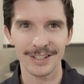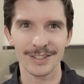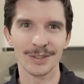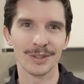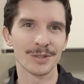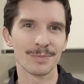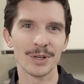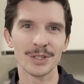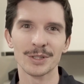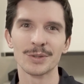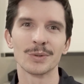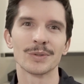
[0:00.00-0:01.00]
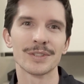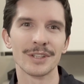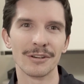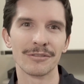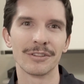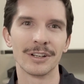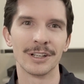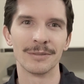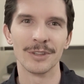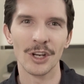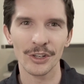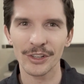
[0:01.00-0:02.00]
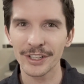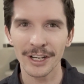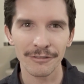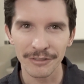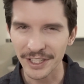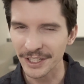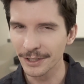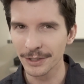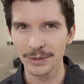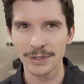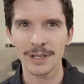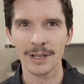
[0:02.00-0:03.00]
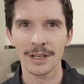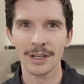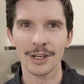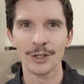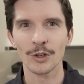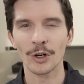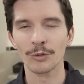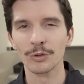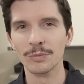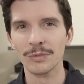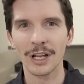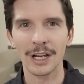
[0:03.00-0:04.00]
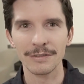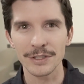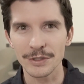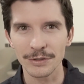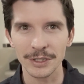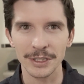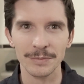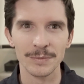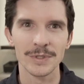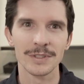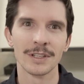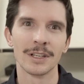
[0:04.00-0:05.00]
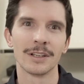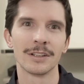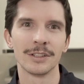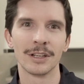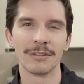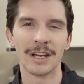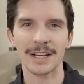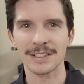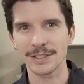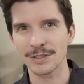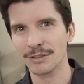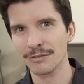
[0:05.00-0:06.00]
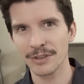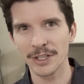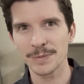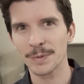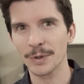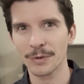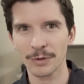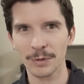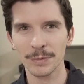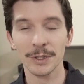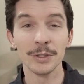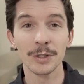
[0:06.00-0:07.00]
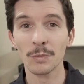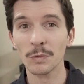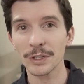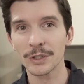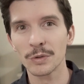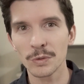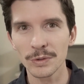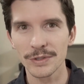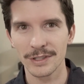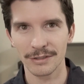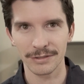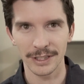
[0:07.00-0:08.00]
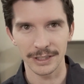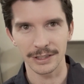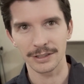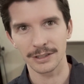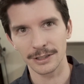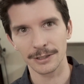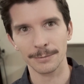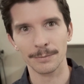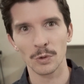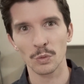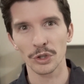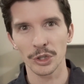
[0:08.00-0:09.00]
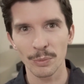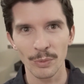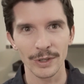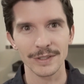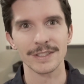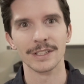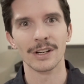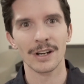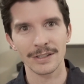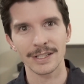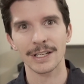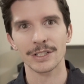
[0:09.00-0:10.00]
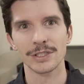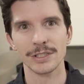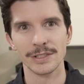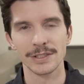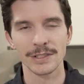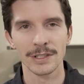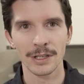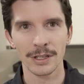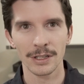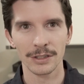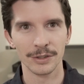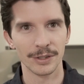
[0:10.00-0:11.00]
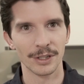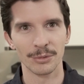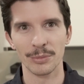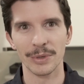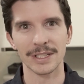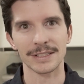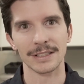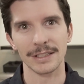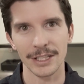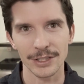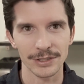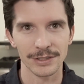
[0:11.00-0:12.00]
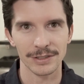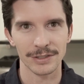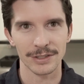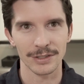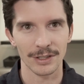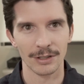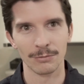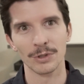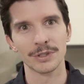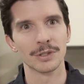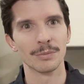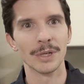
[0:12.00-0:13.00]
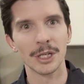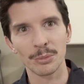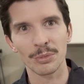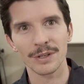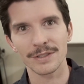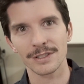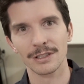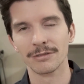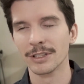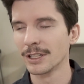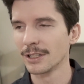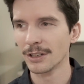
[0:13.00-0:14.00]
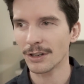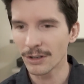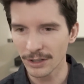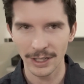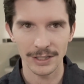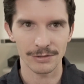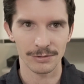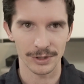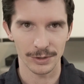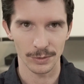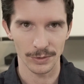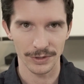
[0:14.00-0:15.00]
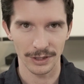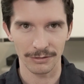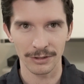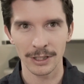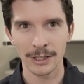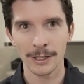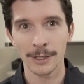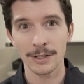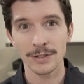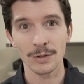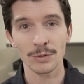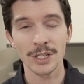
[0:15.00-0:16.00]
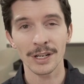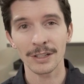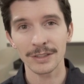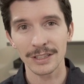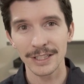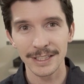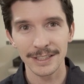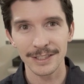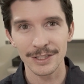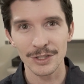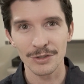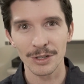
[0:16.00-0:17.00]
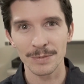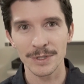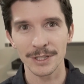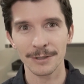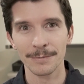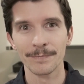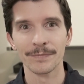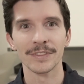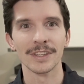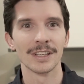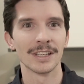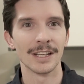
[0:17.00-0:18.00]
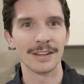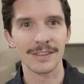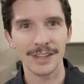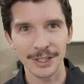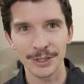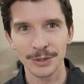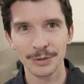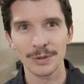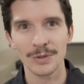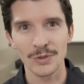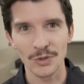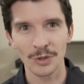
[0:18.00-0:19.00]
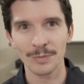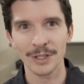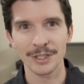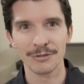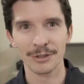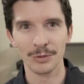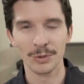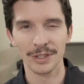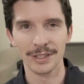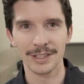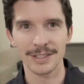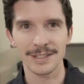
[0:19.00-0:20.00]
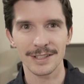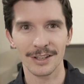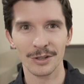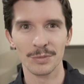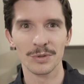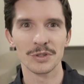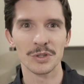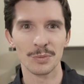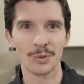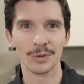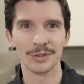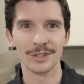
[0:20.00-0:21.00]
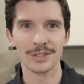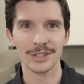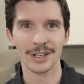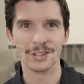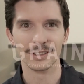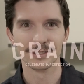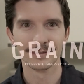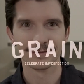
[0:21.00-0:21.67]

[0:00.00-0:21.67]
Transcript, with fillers: So there's a bunch of cool stuff, um, longer cut videos, darkroom live streams, you have access to the Facebook group, and you can win cool stuff like um, work prints and contact sheets. You can help me make selections on what to make prints of, all kinds of really cool stuff. So check out the link in the description, and thank you so much for your willingness to help support this channel.